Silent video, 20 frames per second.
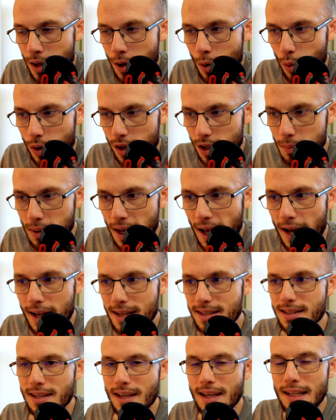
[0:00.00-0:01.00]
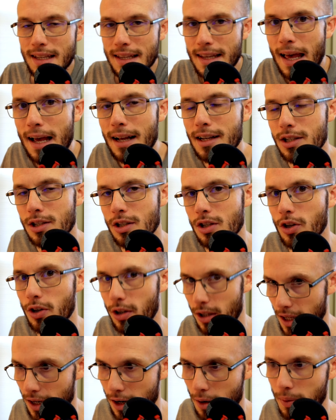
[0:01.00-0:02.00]
We're gonna be asked to connect your
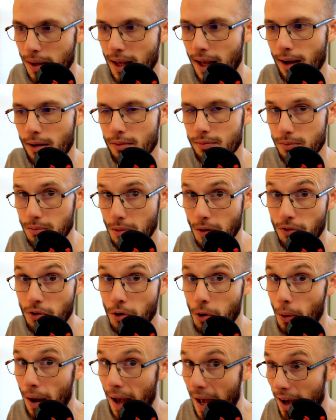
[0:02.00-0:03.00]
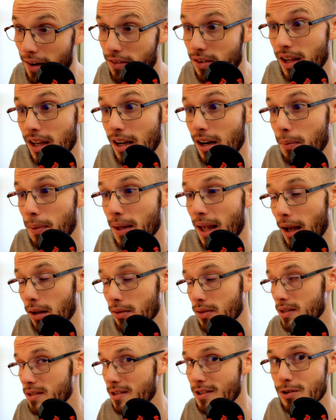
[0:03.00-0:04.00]
GitHub account. If you have a GitHub account,
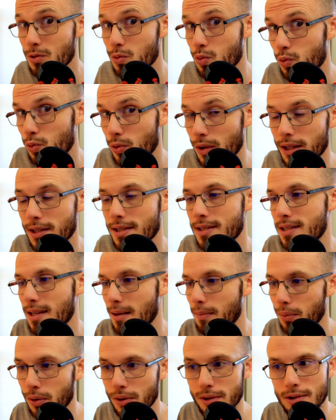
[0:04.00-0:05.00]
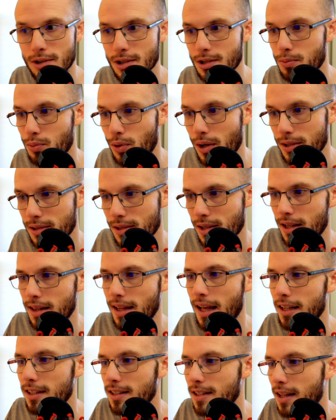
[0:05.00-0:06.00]
this is really simple. You just press
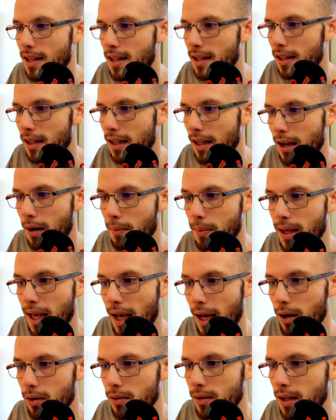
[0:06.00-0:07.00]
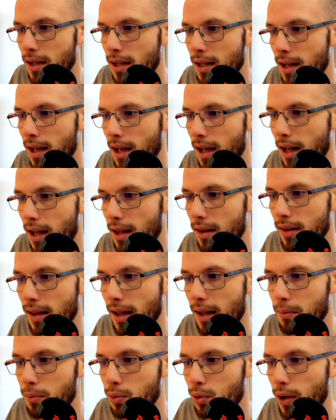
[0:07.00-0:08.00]
connect GitHub account and
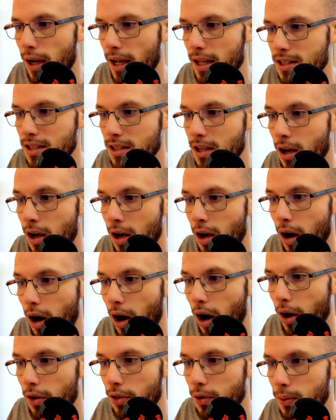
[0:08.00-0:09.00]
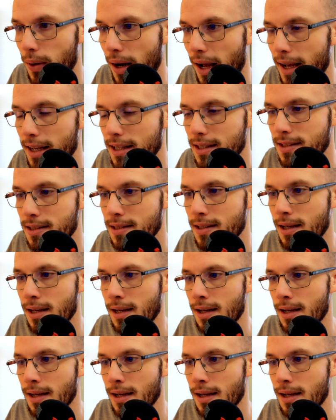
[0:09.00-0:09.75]
then press authorize.